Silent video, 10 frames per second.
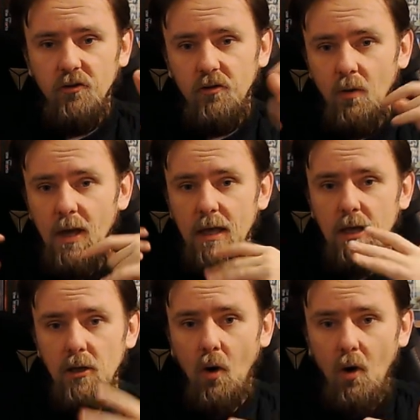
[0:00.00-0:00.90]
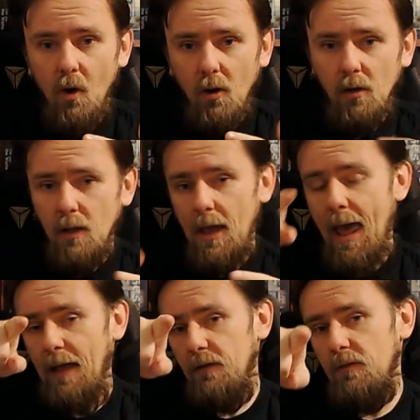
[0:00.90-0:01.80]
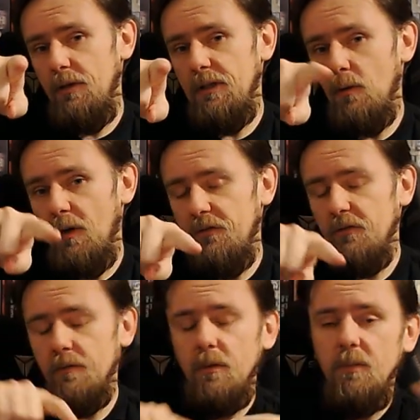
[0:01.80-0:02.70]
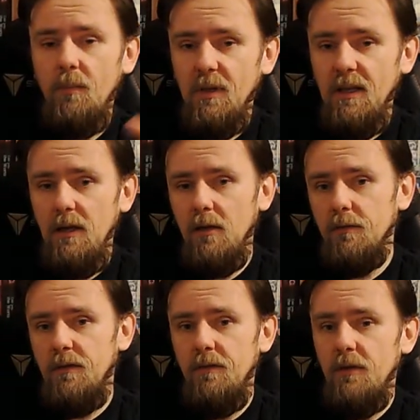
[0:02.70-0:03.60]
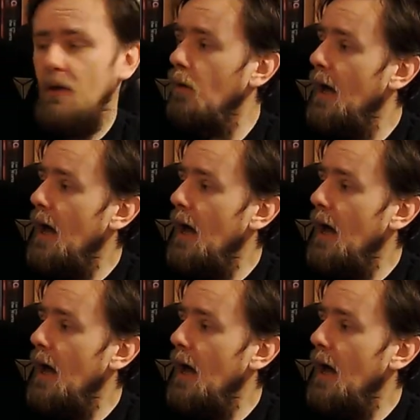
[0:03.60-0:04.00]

So in all, answering the question from the beginning of the video,